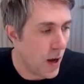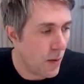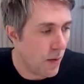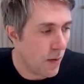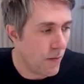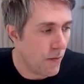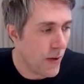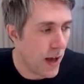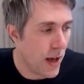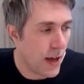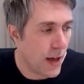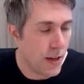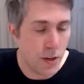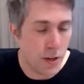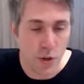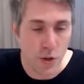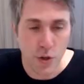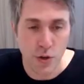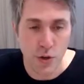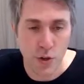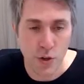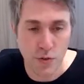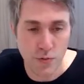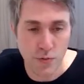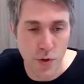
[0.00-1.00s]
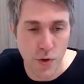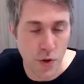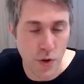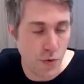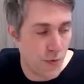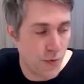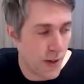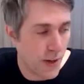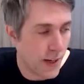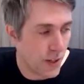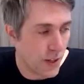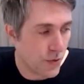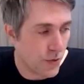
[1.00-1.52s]
Then you could view
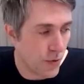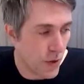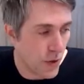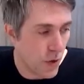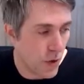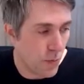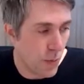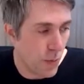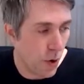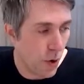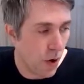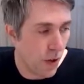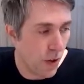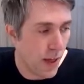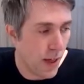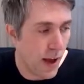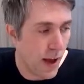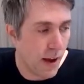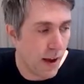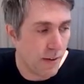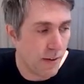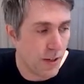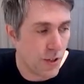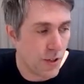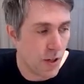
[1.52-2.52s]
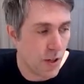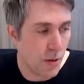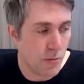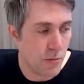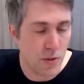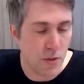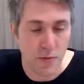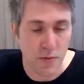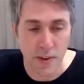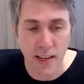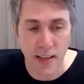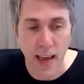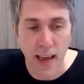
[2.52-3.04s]
things that you put on there in
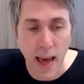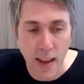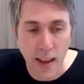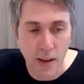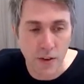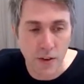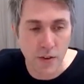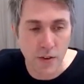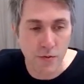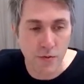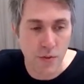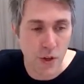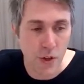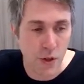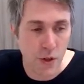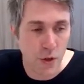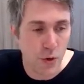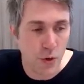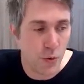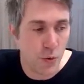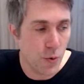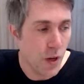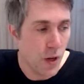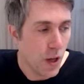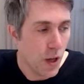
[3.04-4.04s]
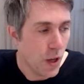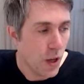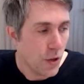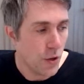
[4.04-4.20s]
terms of a calendar view.